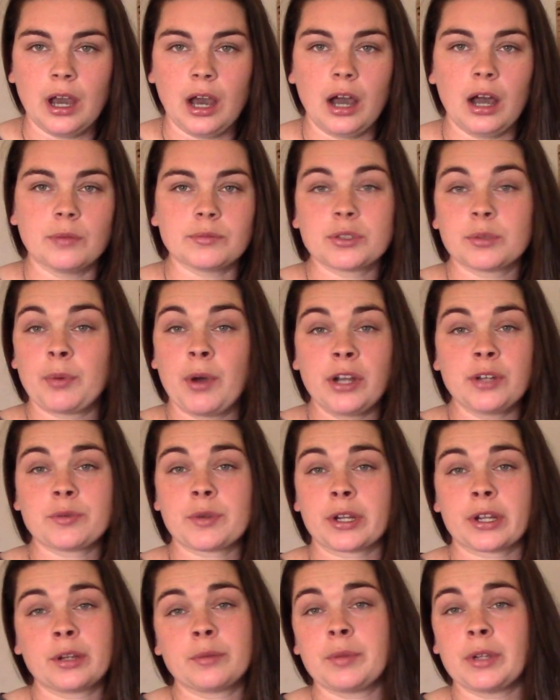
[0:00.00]
So
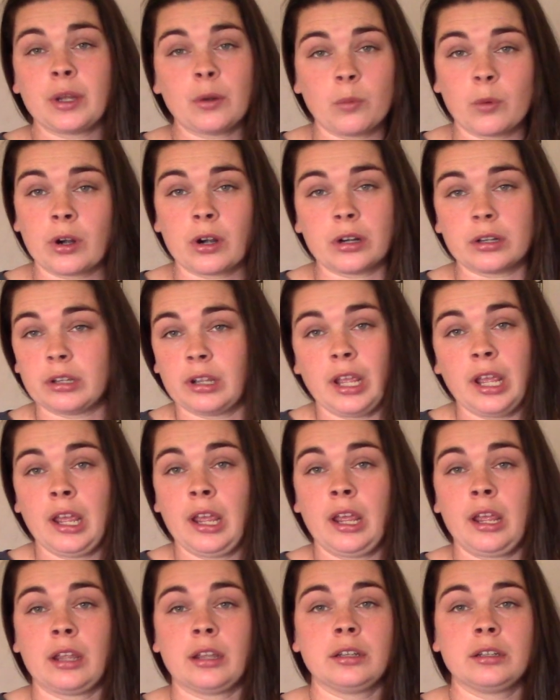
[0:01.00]
punishment could be a word.
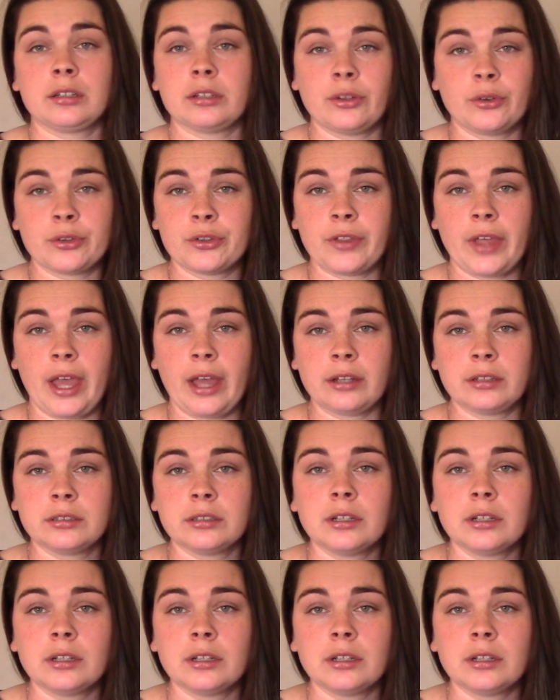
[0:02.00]
Don't do that.